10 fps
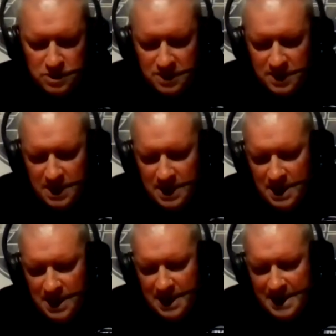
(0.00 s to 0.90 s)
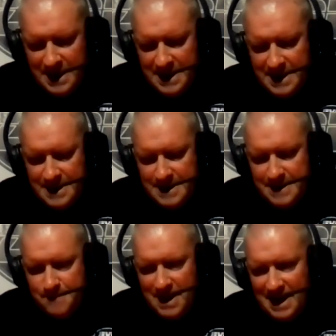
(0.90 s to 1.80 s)
And
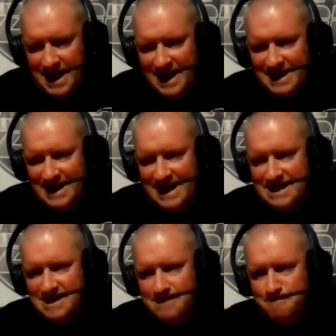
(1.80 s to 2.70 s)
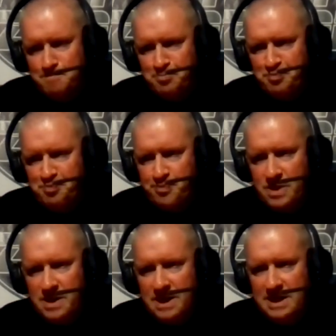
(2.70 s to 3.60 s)
I guess
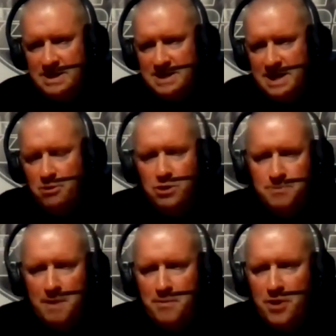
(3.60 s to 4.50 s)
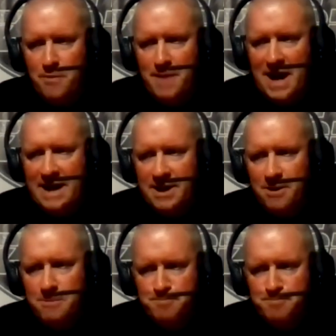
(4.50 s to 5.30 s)
as I introduce my brother Matt here,